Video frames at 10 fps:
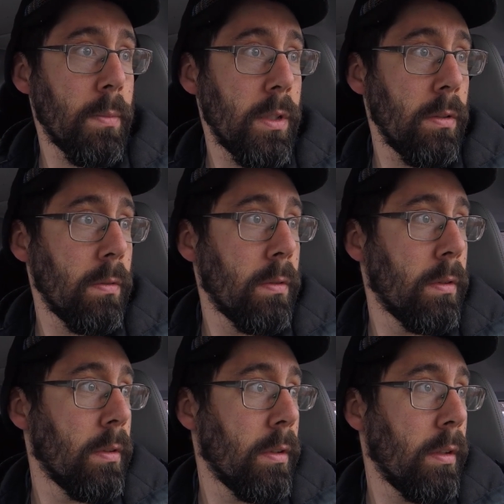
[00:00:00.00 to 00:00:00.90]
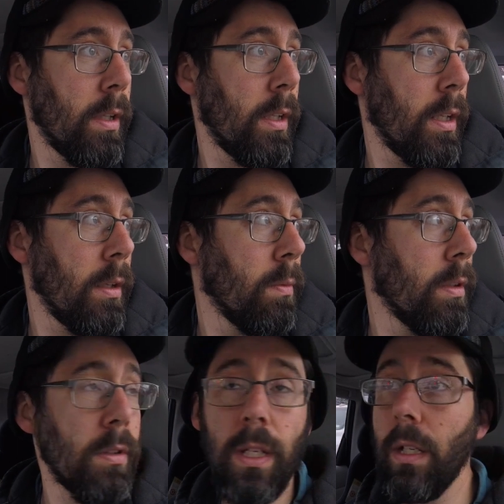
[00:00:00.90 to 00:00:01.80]
to, then they
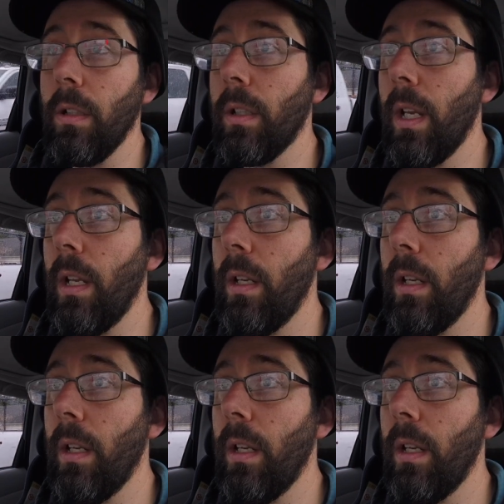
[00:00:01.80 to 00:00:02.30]
will take a look at